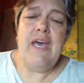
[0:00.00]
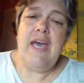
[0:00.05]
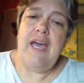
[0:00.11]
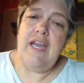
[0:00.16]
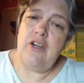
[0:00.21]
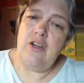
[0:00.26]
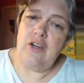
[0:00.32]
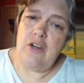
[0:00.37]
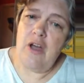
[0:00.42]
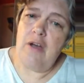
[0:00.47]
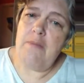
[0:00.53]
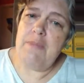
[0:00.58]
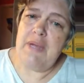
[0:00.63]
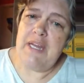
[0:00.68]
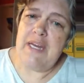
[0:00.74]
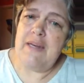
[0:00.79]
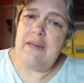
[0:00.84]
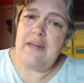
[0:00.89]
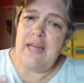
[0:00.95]
and you're not
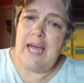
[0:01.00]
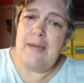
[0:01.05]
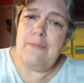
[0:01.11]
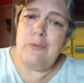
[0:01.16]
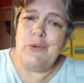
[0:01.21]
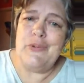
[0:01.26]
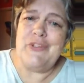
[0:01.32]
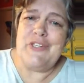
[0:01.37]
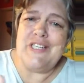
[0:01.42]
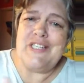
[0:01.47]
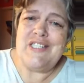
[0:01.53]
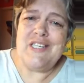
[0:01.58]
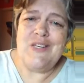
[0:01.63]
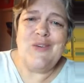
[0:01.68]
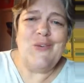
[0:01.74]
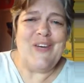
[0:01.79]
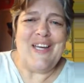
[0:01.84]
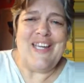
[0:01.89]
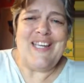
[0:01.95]
being able to
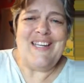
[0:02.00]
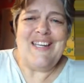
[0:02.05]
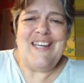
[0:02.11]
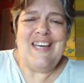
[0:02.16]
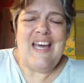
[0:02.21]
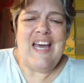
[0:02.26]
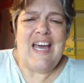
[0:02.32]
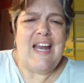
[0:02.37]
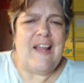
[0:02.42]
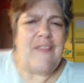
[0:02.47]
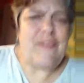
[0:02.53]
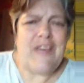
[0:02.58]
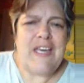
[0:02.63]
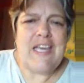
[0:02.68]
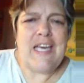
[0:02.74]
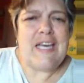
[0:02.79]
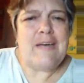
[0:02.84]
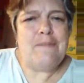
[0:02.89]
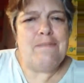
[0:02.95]
do it. And I
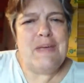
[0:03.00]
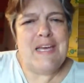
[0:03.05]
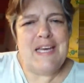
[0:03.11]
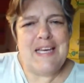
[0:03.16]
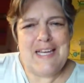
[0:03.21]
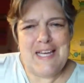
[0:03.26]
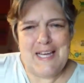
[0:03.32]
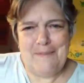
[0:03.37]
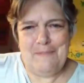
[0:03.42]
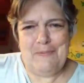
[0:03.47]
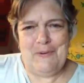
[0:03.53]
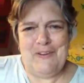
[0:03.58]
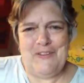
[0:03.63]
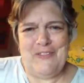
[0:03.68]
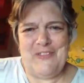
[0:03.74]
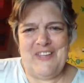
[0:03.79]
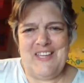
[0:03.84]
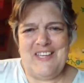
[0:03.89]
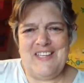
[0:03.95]
think it could be a couple
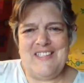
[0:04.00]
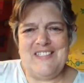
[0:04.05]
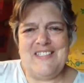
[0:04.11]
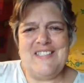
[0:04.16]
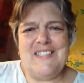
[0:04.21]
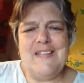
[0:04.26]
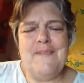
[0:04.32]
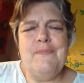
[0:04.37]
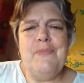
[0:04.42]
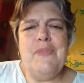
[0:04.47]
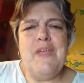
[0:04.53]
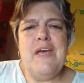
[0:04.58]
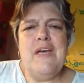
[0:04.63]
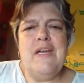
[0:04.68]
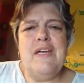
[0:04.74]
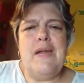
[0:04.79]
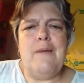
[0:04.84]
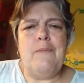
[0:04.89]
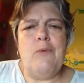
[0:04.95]
of things.
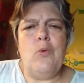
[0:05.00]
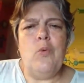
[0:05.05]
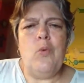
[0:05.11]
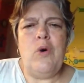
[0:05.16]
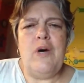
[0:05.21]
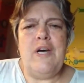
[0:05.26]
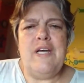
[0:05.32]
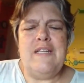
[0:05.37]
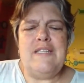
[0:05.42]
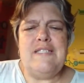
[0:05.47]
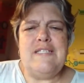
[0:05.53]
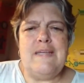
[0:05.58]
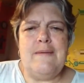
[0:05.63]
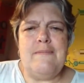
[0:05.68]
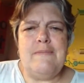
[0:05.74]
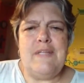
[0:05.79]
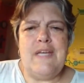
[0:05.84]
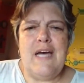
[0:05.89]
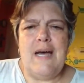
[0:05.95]
Number one,
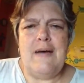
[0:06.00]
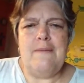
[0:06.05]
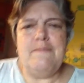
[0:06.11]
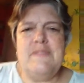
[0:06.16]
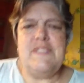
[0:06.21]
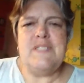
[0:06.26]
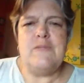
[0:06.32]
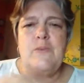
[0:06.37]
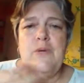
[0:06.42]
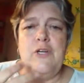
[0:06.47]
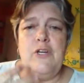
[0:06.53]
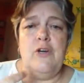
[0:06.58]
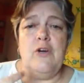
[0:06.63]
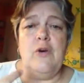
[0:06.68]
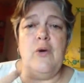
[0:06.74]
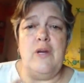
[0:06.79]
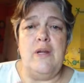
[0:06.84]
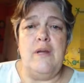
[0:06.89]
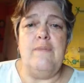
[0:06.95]
sometimes when you're
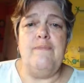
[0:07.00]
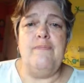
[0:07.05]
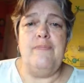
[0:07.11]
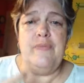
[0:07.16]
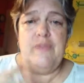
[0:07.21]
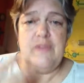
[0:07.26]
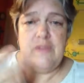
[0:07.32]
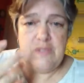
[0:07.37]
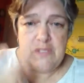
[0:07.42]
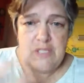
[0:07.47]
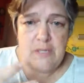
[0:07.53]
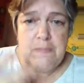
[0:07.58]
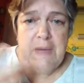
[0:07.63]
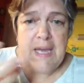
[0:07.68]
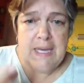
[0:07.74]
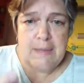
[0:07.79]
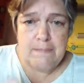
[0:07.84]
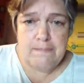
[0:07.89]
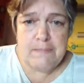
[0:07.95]
going to
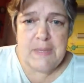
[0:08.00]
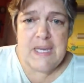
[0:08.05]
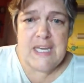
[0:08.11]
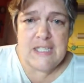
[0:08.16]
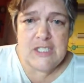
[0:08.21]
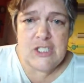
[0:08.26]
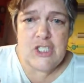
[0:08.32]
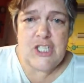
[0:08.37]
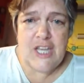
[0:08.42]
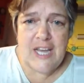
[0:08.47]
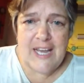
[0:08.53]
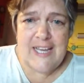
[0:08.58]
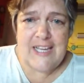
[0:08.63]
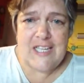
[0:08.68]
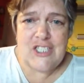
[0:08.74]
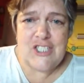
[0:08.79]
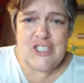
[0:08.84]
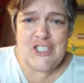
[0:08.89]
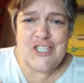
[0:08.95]
make a big
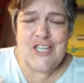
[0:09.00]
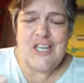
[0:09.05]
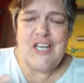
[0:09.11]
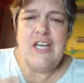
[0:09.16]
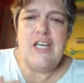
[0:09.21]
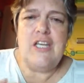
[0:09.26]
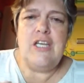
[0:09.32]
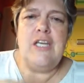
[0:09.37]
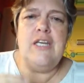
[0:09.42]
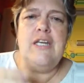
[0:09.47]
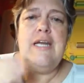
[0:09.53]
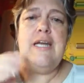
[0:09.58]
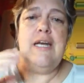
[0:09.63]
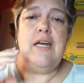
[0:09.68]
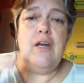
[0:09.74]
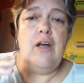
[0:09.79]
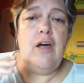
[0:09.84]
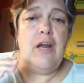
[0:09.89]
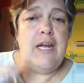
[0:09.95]
change, you need
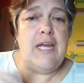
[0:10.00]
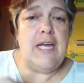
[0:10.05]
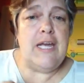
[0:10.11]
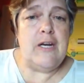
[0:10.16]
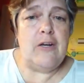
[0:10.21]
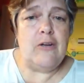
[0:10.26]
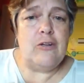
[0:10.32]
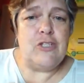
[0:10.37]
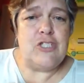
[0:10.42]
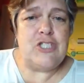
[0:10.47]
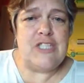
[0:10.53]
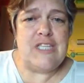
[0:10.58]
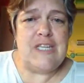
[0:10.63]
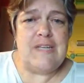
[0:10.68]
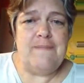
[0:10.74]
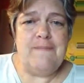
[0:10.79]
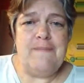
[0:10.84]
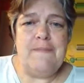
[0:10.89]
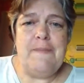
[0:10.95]
a lot of energy,